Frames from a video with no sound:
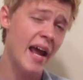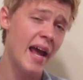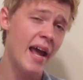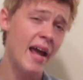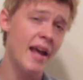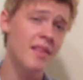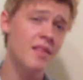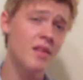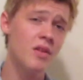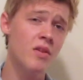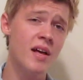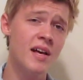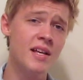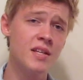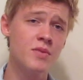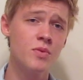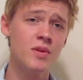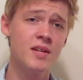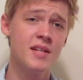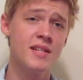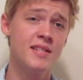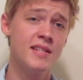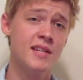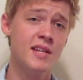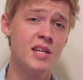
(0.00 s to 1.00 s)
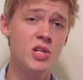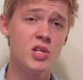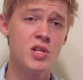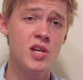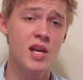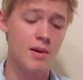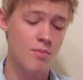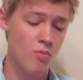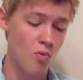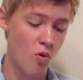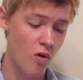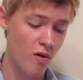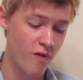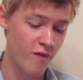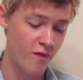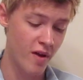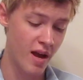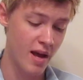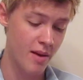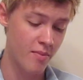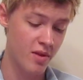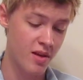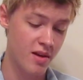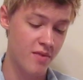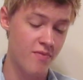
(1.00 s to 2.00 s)
And the last one is initiate more
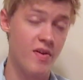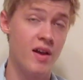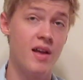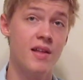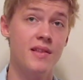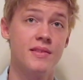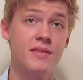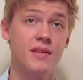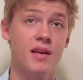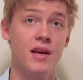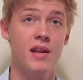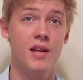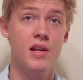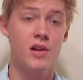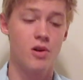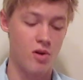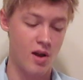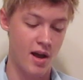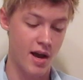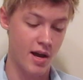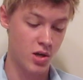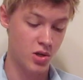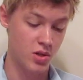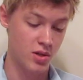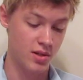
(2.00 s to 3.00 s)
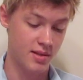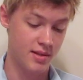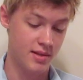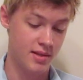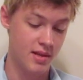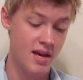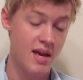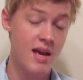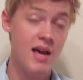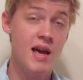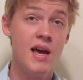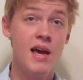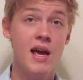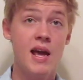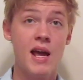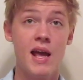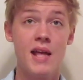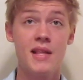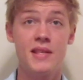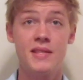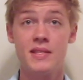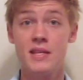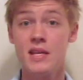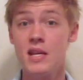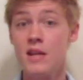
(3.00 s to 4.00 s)
family events and interactions.
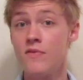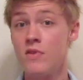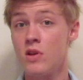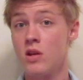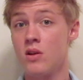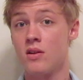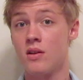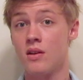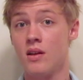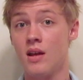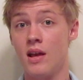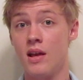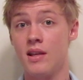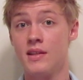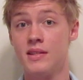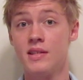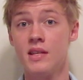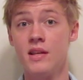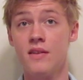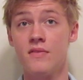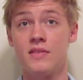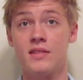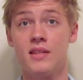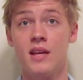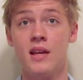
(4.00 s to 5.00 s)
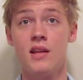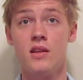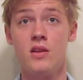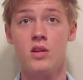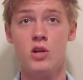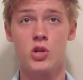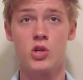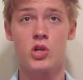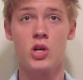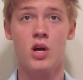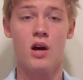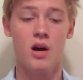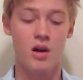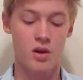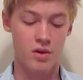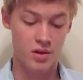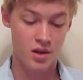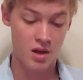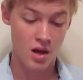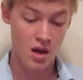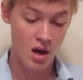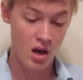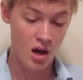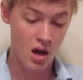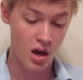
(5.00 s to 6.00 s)
Instead of sending your child
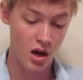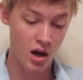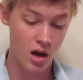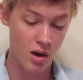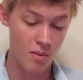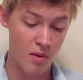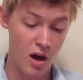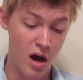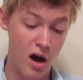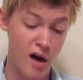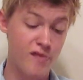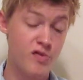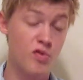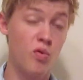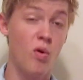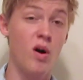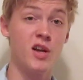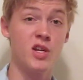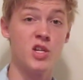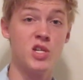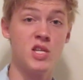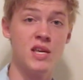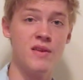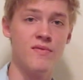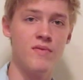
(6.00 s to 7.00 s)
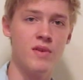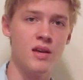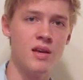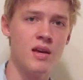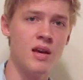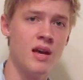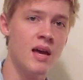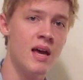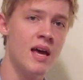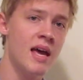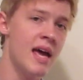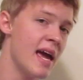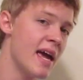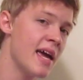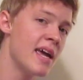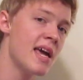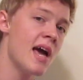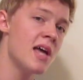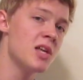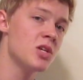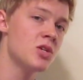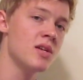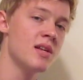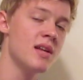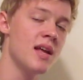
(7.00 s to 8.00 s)
off to watch TV,
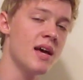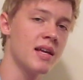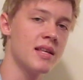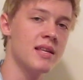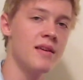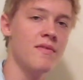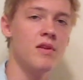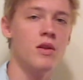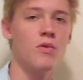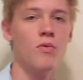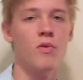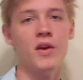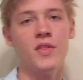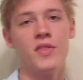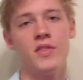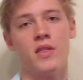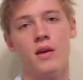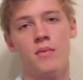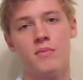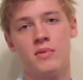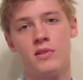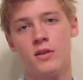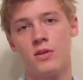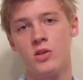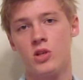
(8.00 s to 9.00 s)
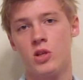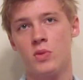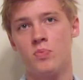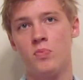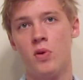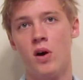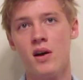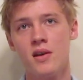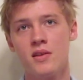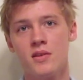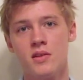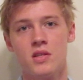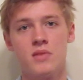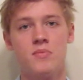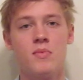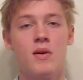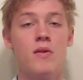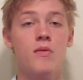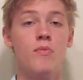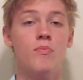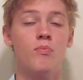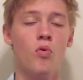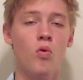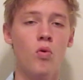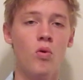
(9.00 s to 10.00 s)
engage in an activity with them, such as puzzles,
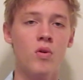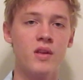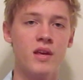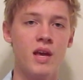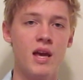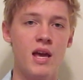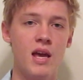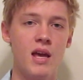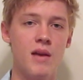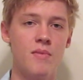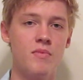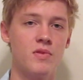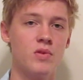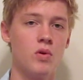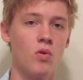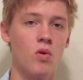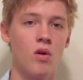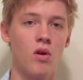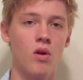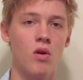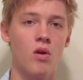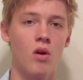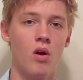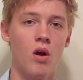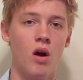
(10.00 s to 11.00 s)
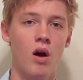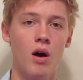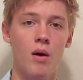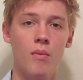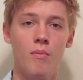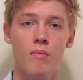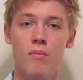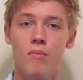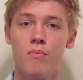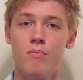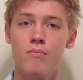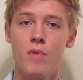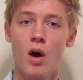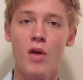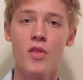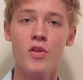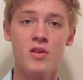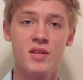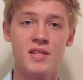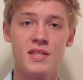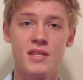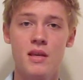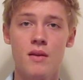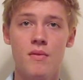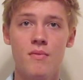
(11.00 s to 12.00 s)
maybe board games, or other
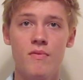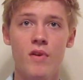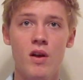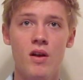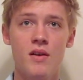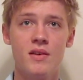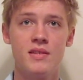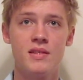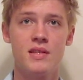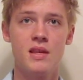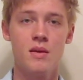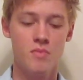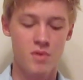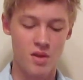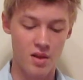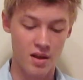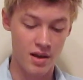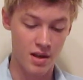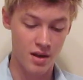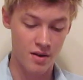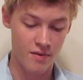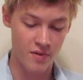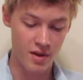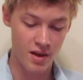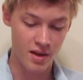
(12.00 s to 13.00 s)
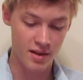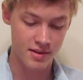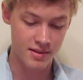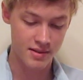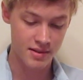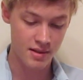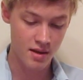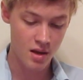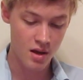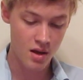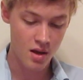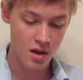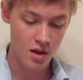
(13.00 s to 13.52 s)
very stimulating events.